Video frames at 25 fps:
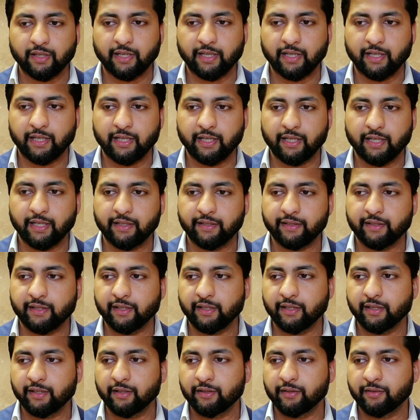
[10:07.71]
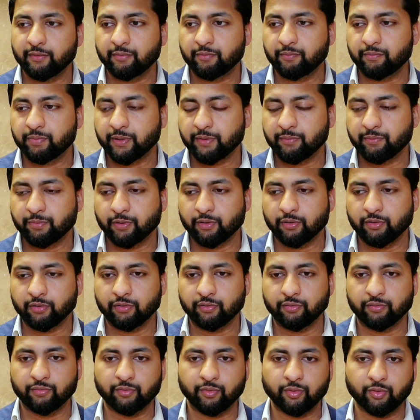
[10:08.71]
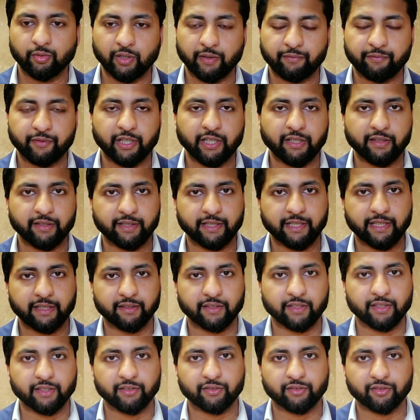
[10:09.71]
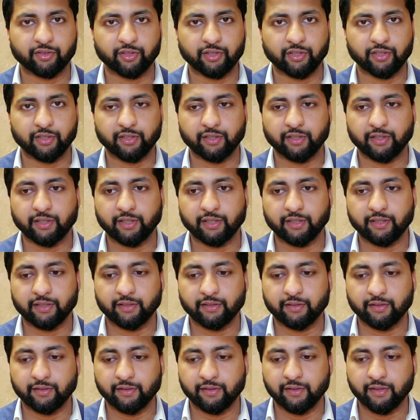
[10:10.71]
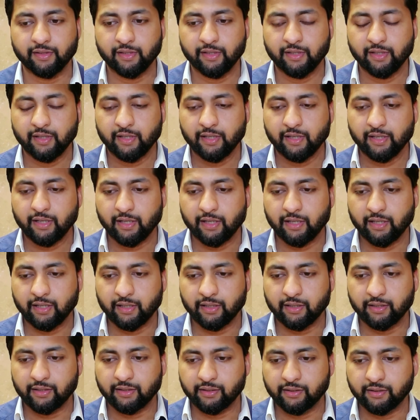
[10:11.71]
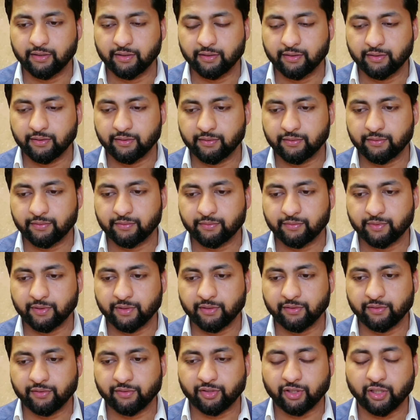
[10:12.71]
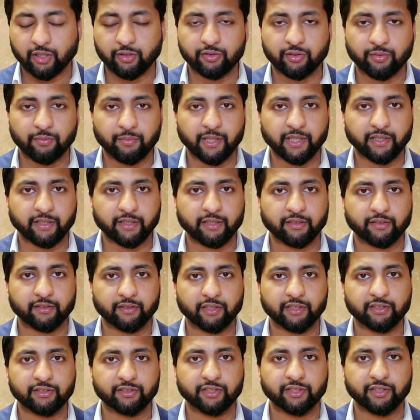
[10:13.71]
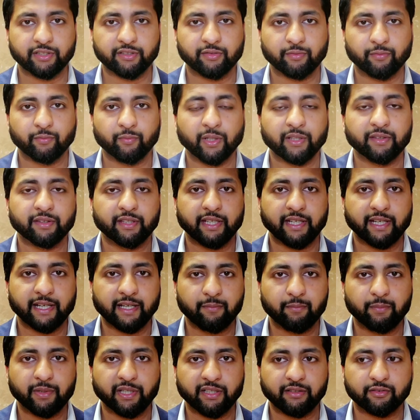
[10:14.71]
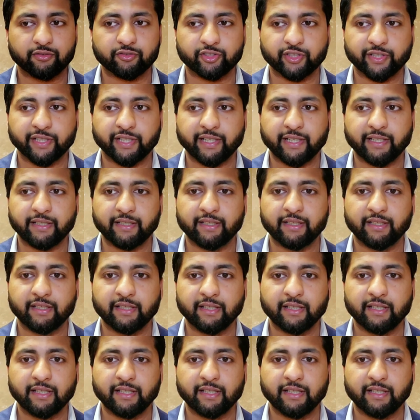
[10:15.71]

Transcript: and uh, people who have done dentistry in uh, in South American countries. When they are being trained,